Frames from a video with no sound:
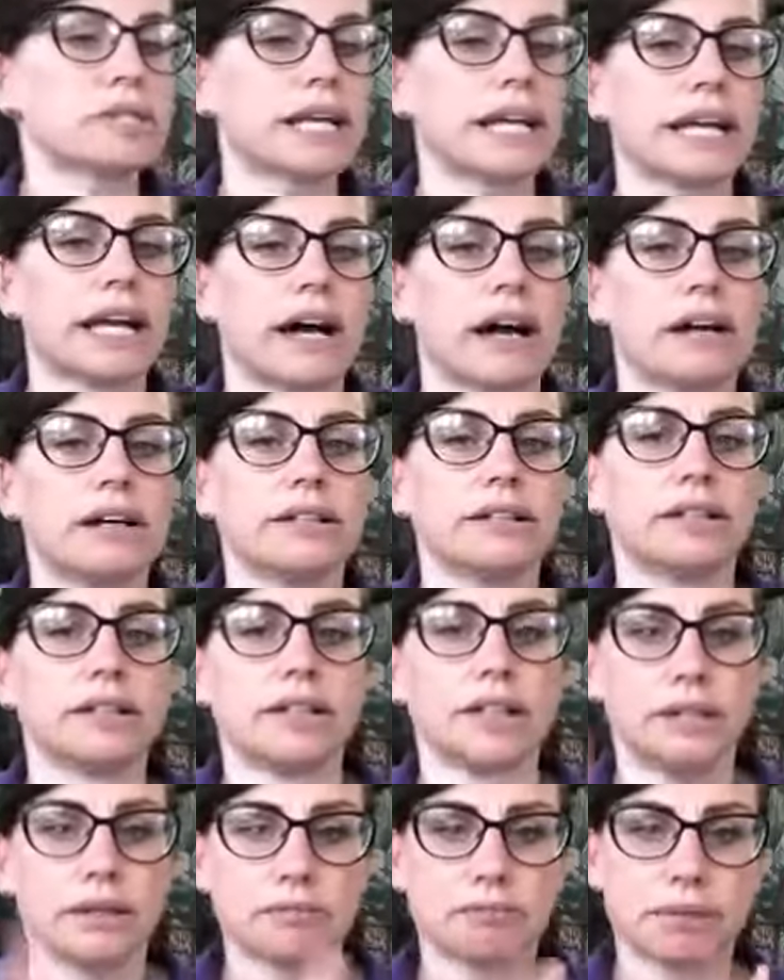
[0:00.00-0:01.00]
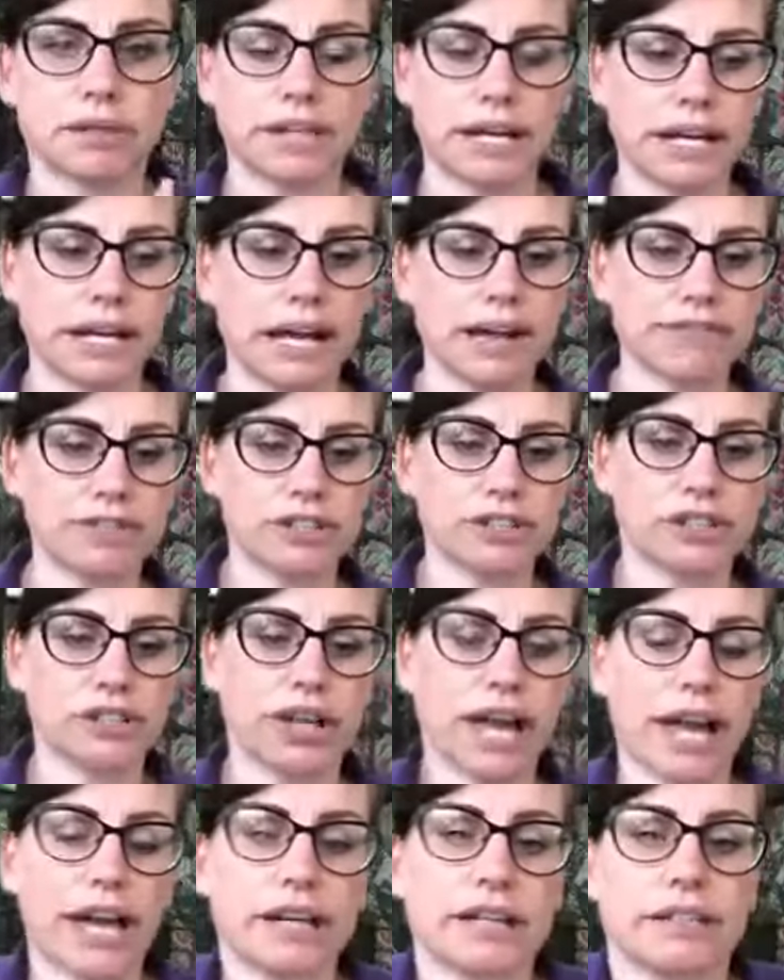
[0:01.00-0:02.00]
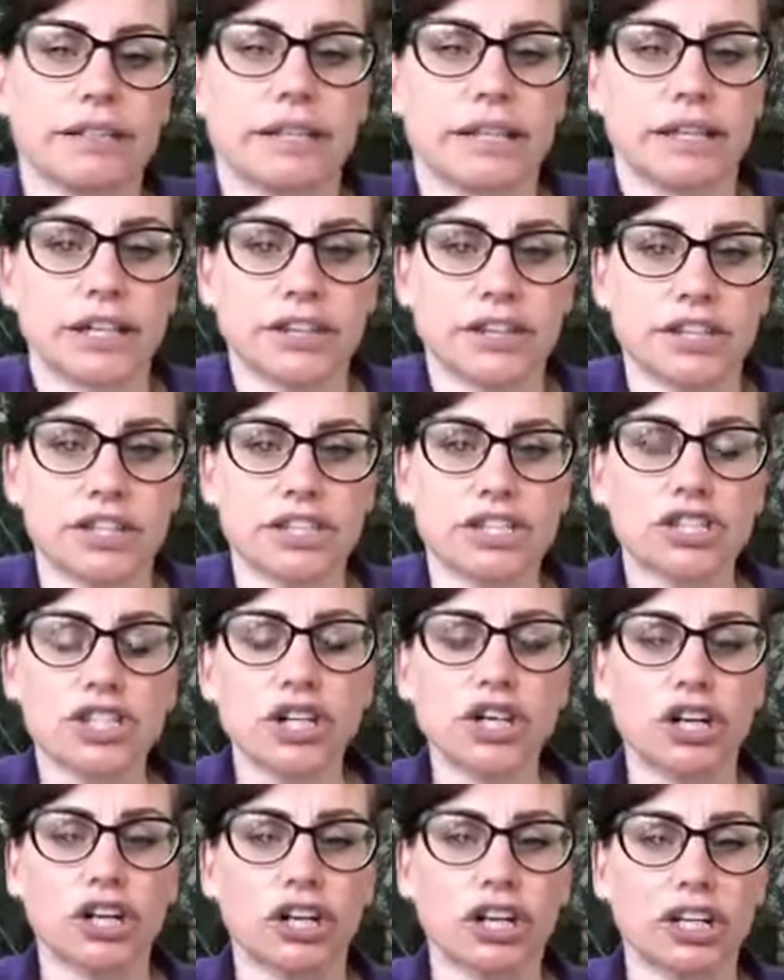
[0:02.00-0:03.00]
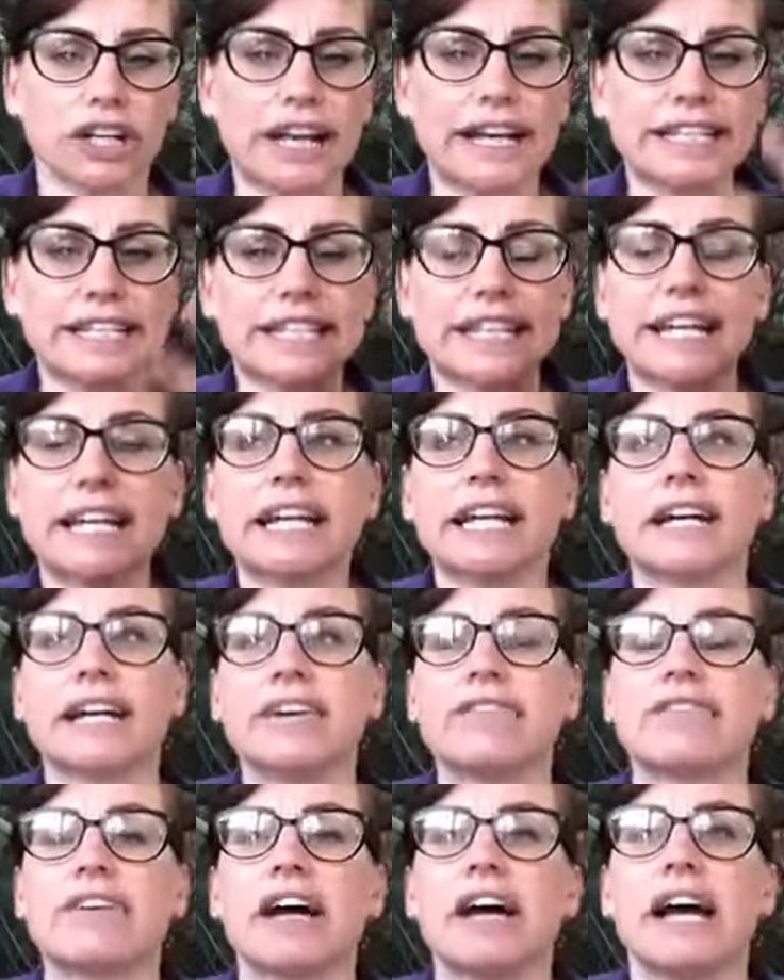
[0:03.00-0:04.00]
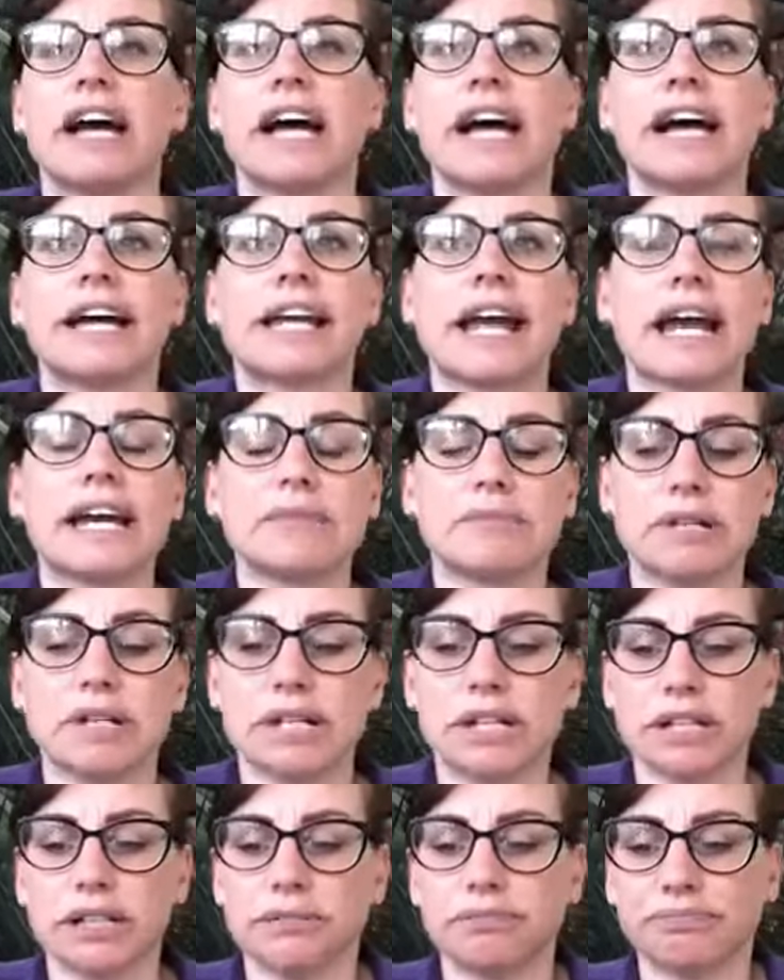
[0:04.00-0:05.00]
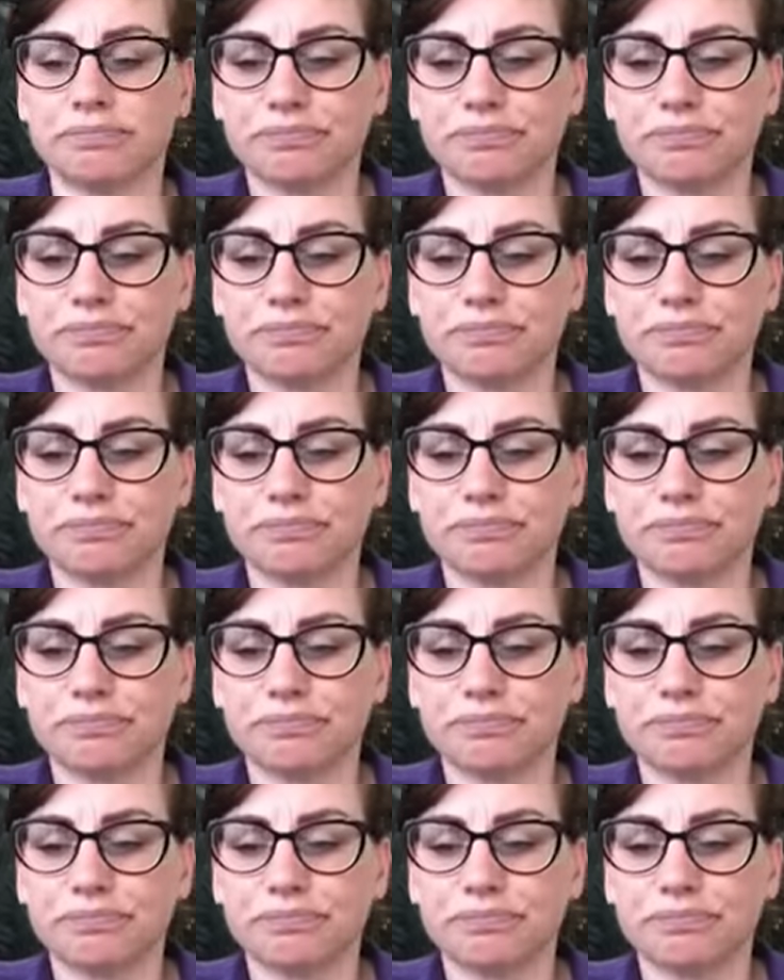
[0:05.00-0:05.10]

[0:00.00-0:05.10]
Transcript: here, but then I'll have to go and get the others. So, let's think of an animal